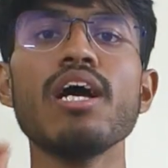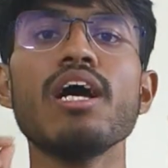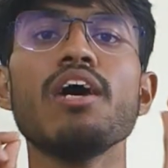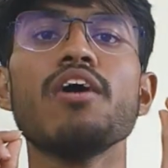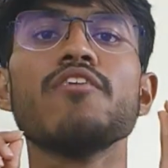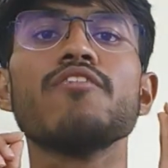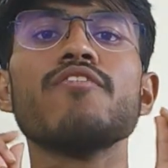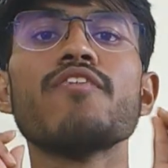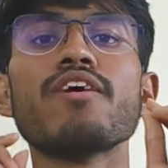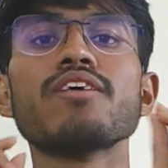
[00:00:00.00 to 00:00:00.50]

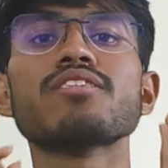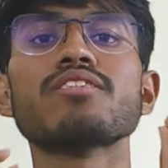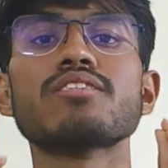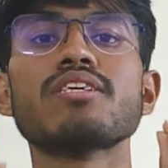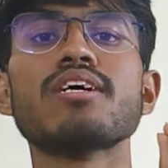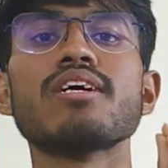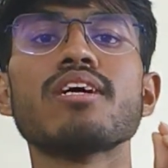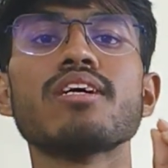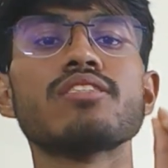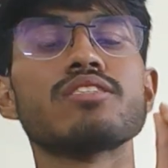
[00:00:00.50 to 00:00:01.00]
First thing
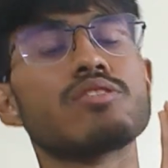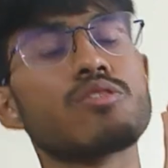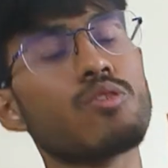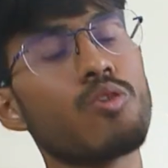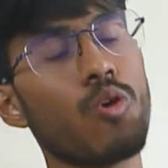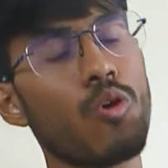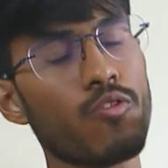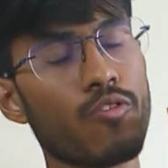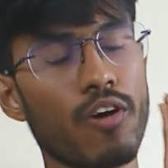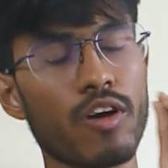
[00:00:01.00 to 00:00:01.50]
is to go
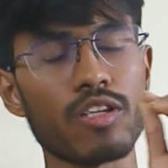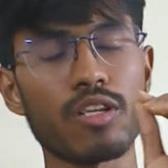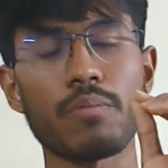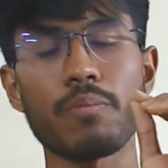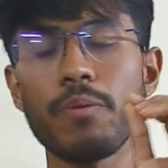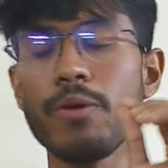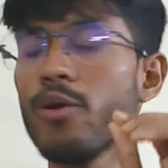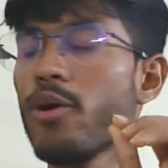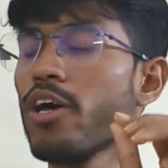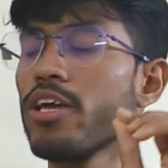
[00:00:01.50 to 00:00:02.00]
for the
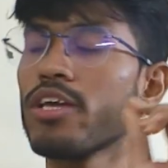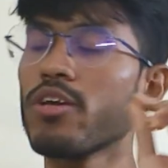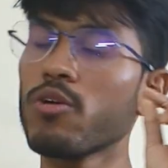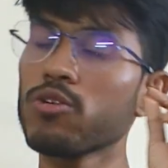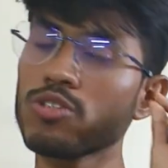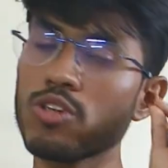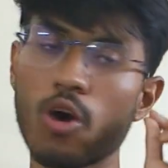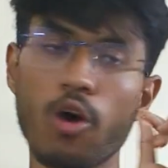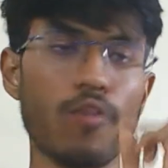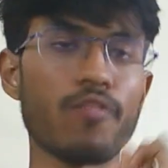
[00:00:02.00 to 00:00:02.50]
PYQs,
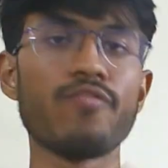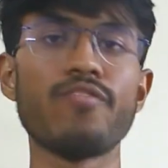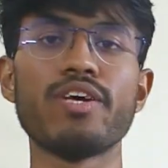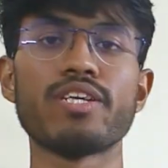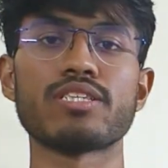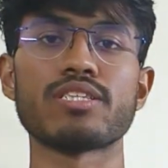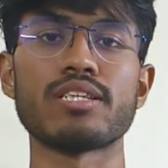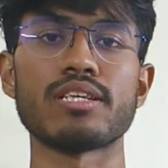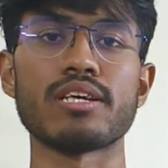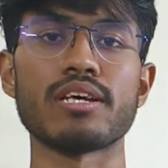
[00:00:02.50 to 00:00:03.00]

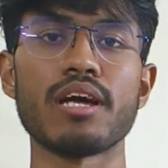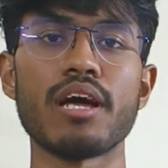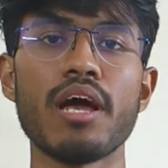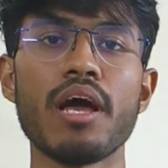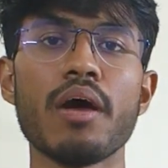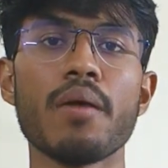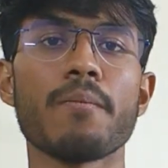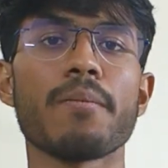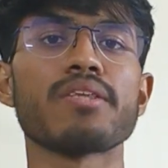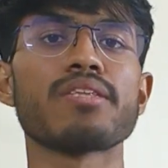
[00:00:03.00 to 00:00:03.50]
obviously.
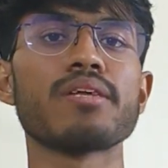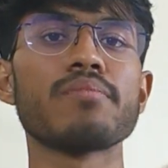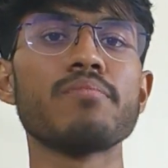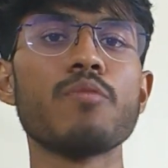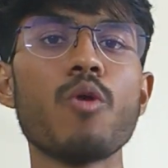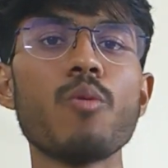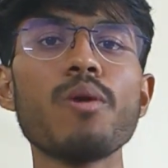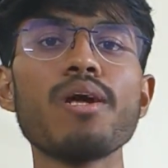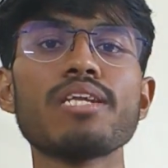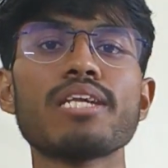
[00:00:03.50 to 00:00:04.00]
But the
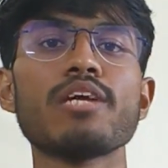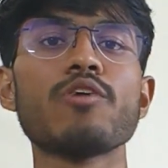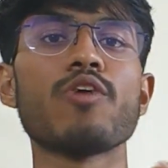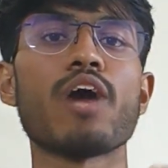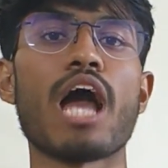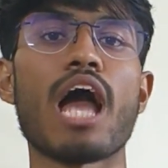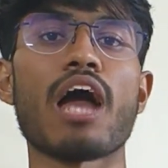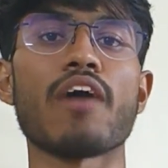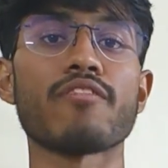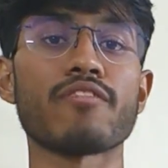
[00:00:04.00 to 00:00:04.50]
moment you
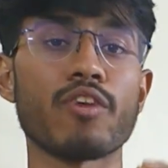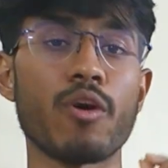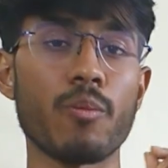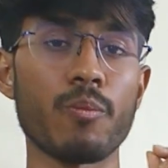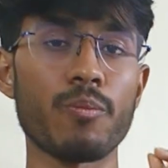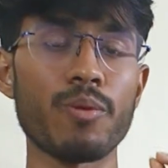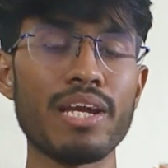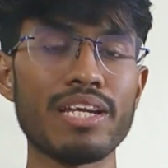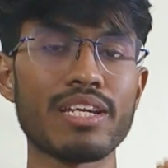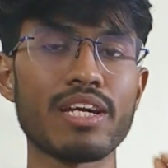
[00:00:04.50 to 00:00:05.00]
have
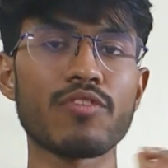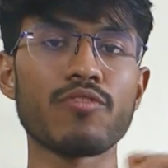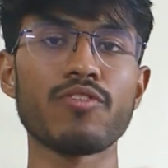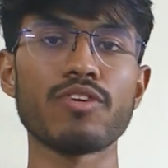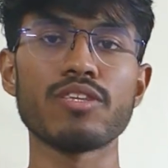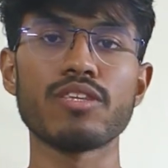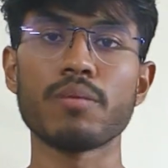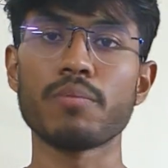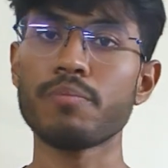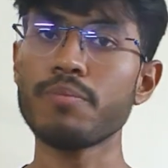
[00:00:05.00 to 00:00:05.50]
completed with the
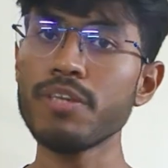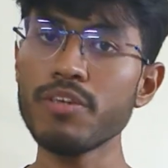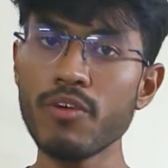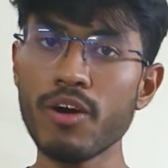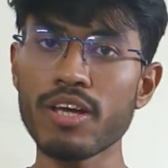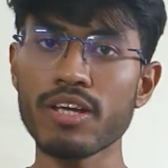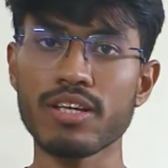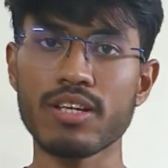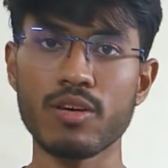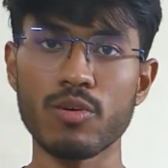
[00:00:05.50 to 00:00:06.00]

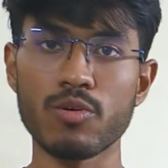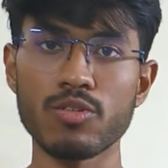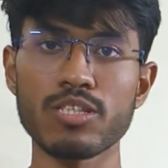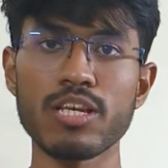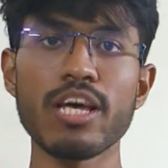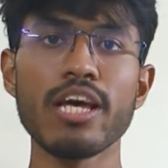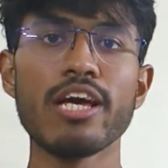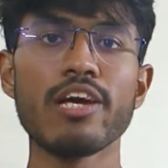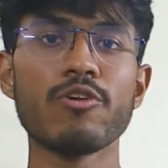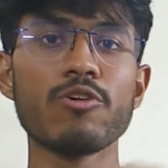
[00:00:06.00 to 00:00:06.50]
PYQs,
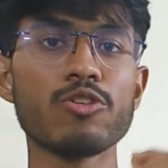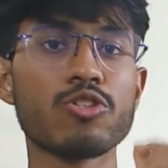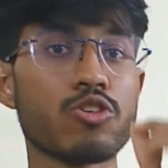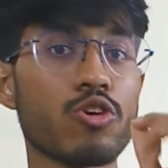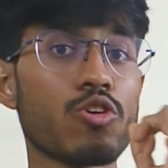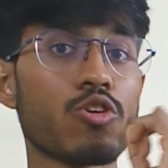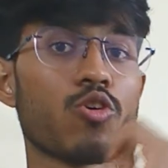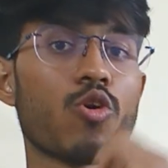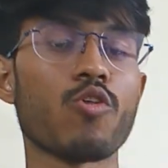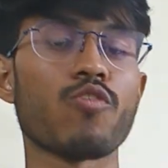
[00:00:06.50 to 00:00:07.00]
you should
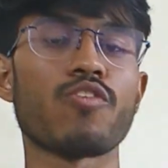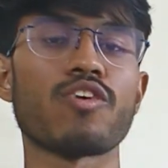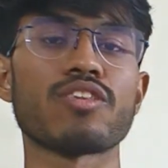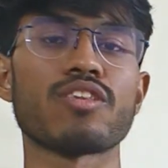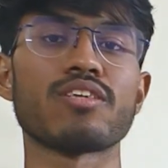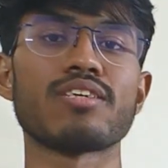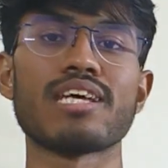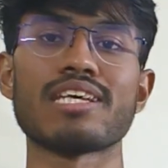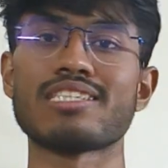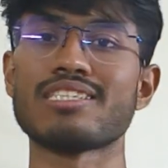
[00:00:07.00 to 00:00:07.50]
go for the
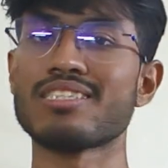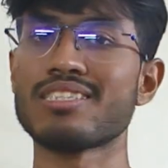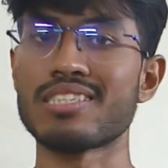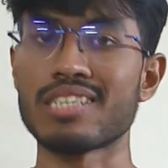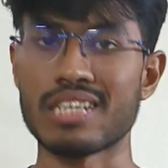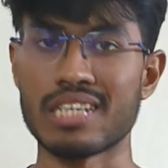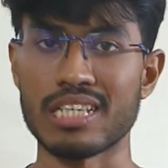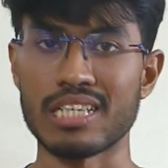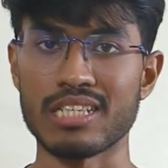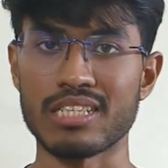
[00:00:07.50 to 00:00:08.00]
test
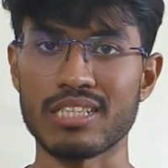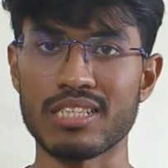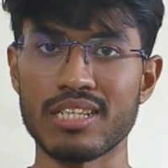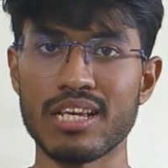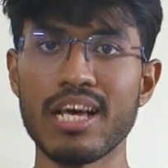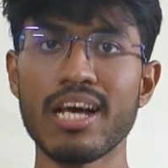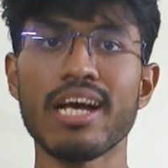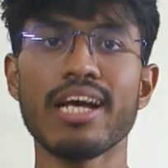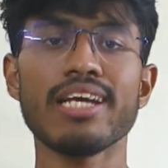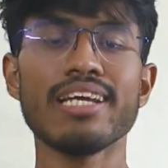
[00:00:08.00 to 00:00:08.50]
series.
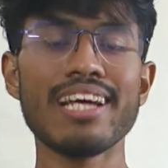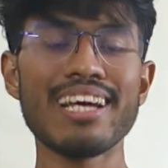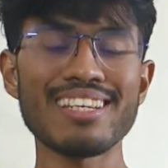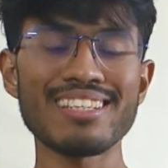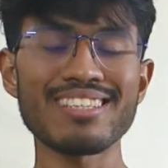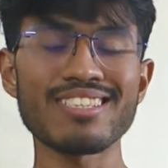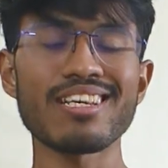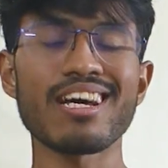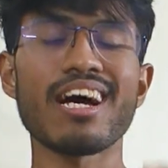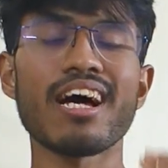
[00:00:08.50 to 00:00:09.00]
Yes,
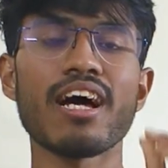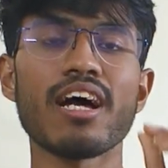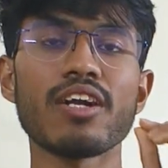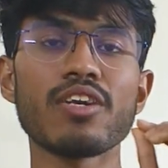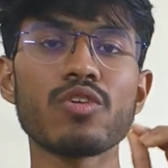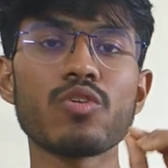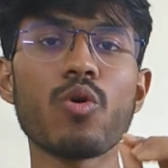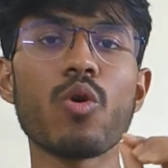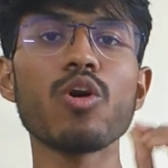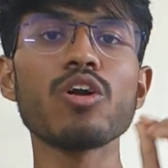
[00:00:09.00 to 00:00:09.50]

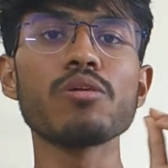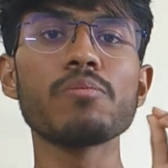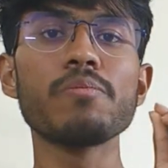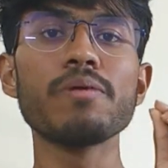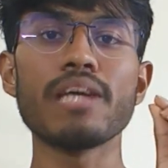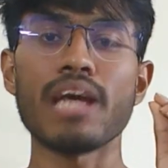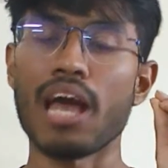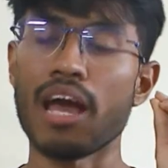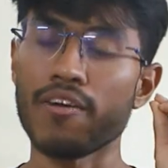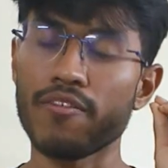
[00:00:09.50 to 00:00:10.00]
don't be
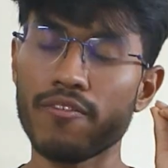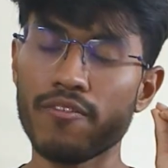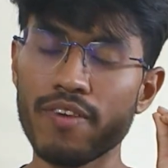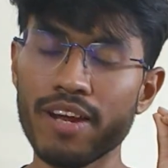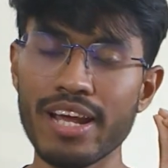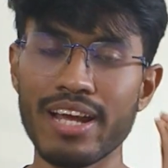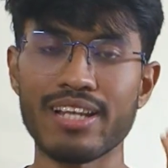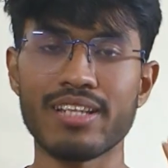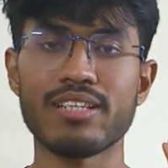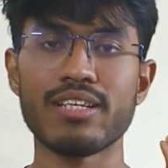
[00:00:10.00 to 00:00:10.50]
afraid